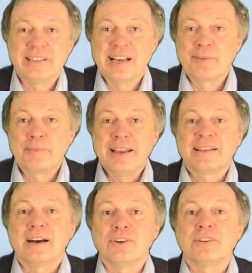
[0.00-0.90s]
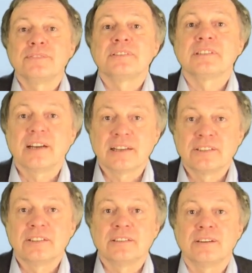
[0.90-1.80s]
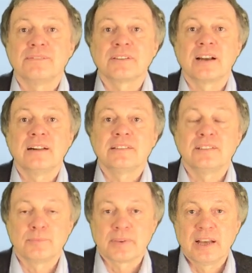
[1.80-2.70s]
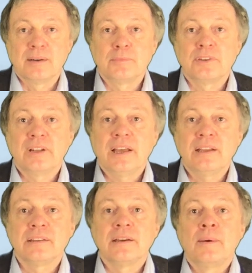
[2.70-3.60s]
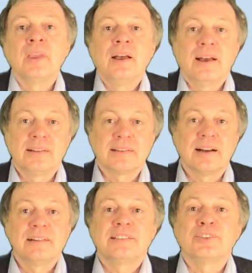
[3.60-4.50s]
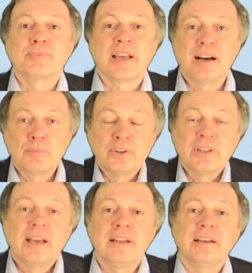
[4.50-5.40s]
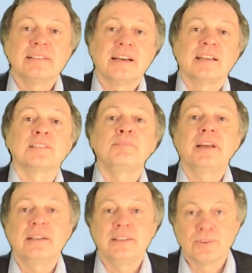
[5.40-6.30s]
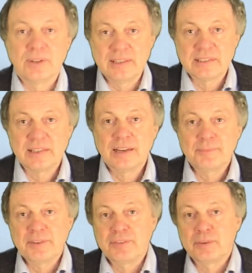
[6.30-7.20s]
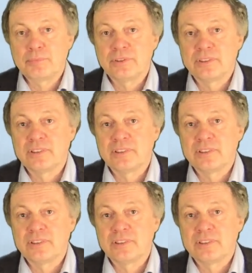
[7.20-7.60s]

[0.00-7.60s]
They are made out of structures of calcium carbonate, and calcium carbonate, as I explained you last time, if you put a